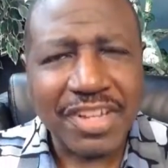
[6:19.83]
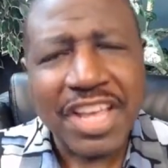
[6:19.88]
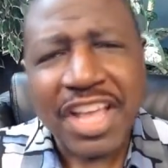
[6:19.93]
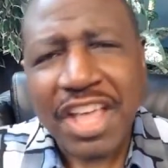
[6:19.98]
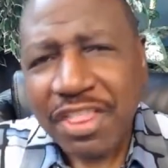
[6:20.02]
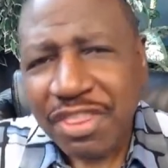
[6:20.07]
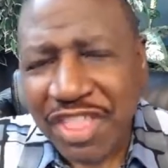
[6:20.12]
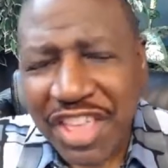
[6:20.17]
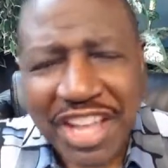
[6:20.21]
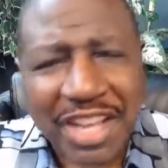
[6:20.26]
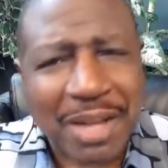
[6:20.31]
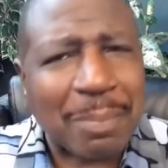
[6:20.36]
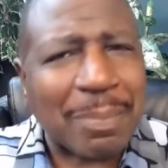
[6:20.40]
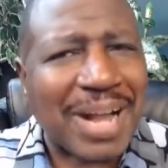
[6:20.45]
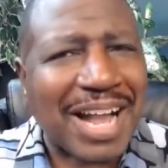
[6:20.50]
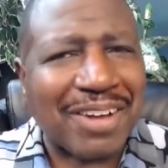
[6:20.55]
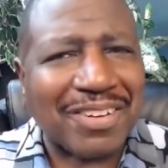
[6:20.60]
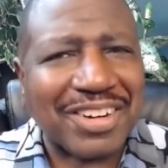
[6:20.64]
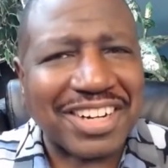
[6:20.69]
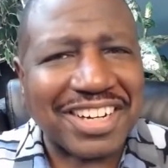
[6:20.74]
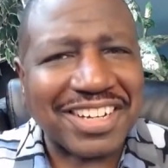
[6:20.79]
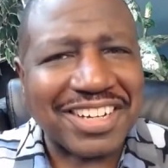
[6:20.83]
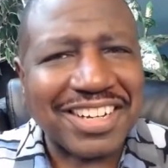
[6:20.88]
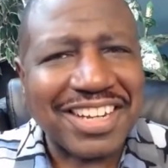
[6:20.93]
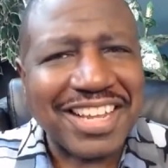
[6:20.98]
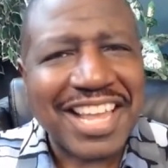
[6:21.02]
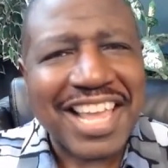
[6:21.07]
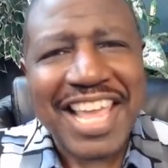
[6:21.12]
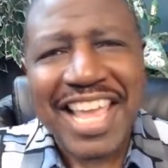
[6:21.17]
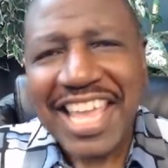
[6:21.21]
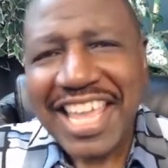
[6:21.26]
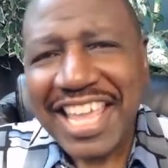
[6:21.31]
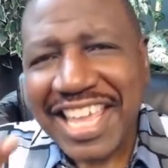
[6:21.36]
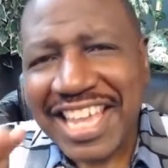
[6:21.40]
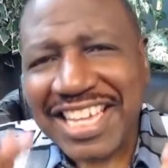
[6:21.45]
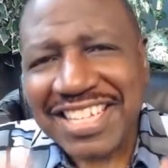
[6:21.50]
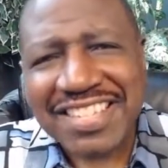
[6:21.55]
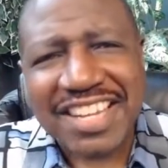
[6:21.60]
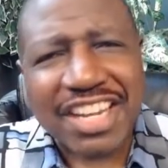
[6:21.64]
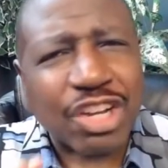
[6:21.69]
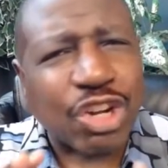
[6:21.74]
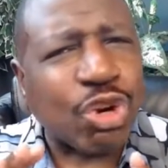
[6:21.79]
Think about it. Is
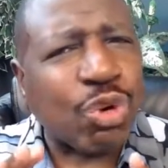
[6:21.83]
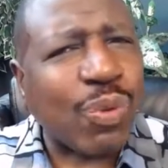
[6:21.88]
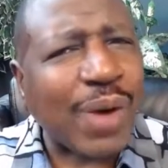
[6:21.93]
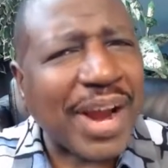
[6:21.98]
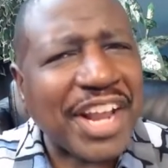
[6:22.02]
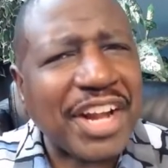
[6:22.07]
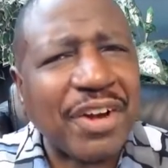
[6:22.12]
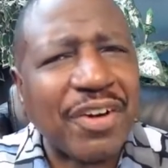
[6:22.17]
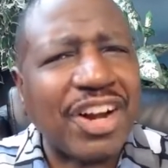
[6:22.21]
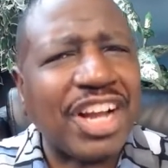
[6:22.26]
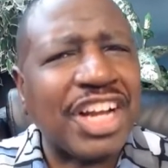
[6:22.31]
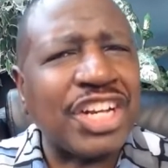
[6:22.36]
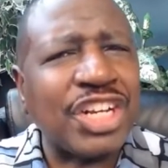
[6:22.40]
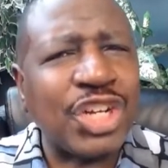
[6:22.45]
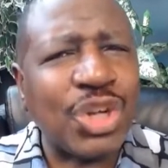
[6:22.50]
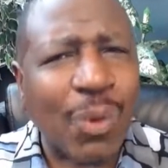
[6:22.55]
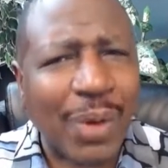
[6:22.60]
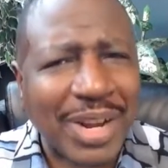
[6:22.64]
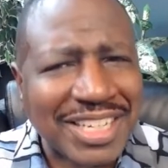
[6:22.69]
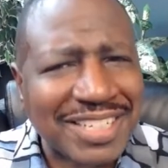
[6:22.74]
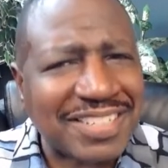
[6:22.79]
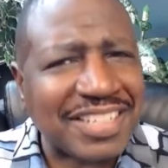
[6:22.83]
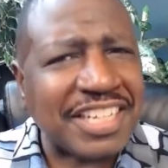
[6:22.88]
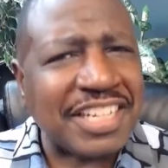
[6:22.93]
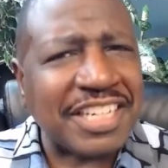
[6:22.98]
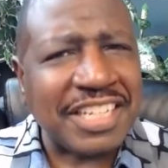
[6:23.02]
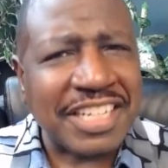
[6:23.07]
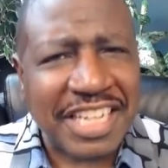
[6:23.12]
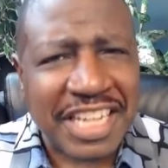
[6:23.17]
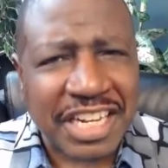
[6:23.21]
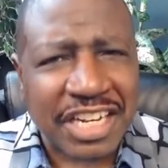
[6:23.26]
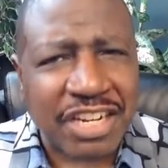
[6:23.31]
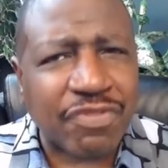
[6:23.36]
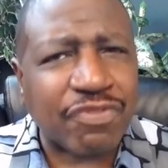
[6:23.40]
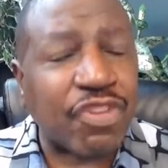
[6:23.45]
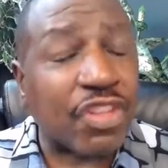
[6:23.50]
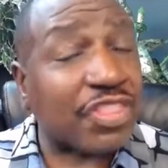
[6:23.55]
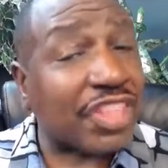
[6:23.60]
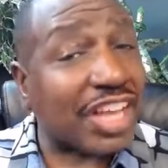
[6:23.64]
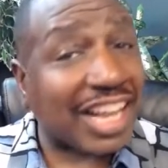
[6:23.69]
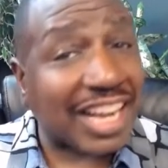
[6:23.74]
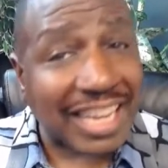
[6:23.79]
a greater anointing needed for
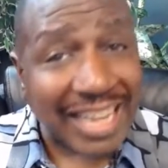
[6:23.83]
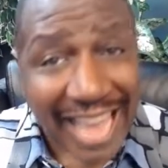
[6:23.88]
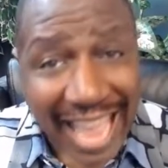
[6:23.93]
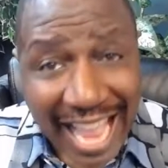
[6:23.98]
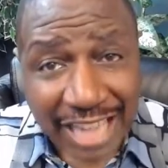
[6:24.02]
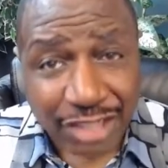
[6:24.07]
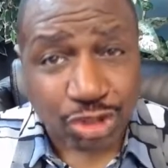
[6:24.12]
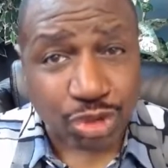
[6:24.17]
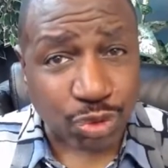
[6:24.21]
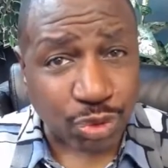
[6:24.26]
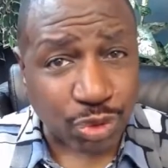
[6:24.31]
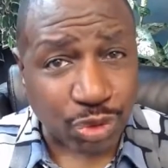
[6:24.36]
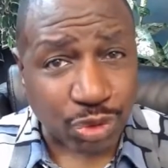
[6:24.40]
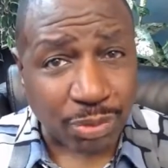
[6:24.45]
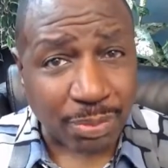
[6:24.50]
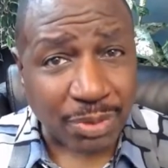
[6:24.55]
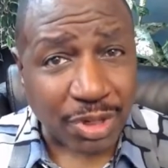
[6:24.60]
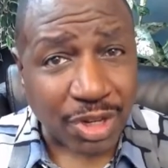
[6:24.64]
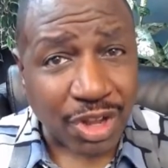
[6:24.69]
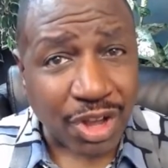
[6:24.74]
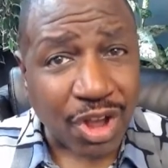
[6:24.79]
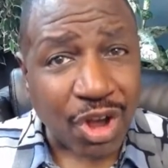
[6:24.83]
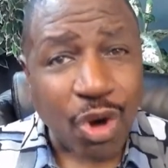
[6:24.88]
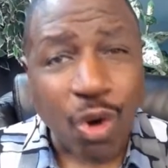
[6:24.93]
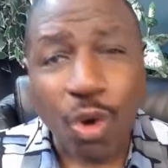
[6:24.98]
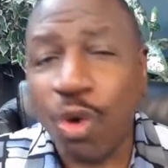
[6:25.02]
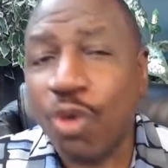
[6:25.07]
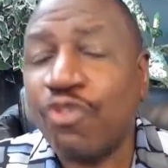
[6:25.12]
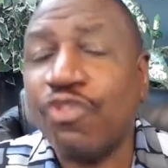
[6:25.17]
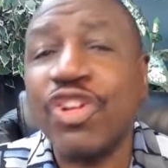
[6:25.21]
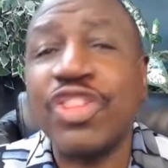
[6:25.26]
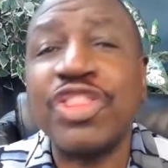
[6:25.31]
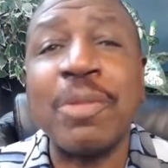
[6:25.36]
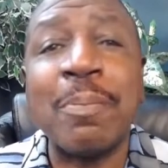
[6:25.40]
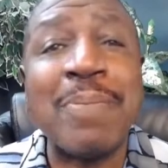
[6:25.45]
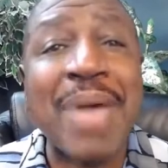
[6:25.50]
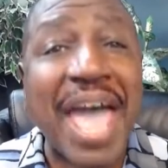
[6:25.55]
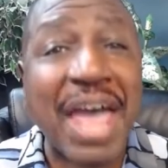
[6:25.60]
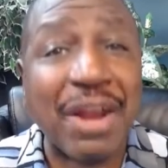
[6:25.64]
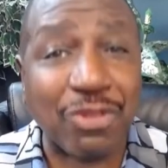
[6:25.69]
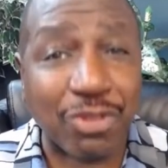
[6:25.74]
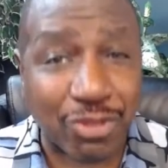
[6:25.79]
the classroom or for the
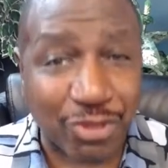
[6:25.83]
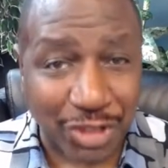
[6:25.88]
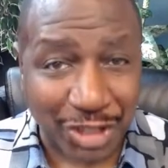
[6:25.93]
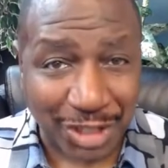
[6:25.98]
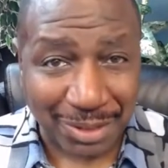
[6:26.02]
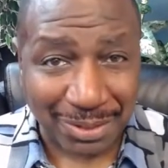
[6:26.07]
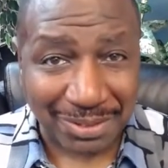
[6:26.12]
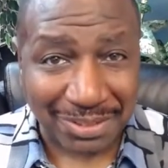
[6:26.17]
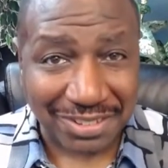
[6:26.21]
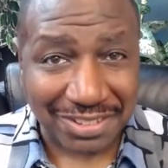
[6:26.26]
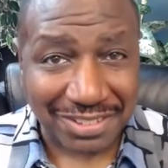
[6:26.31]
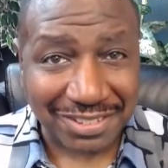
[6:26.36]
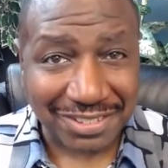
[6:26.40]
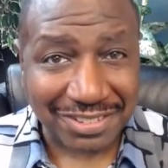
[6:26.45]
battlefield?